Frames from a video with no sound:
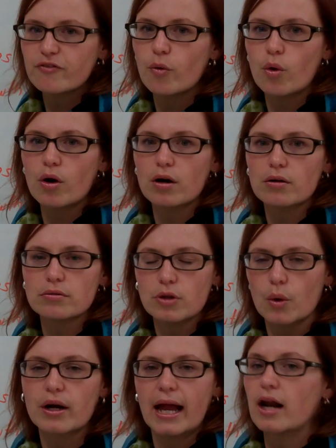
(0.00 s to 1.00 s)
for
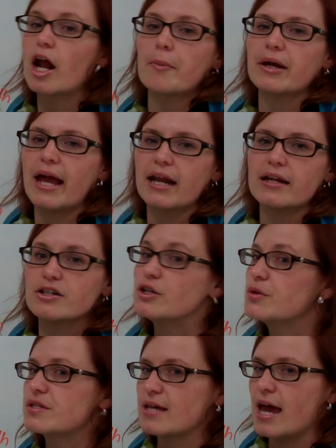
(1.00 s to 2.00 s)
Lower Canada and Upper Canada to
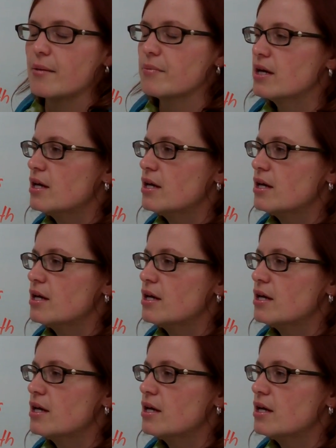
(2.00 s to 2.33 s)
do the same.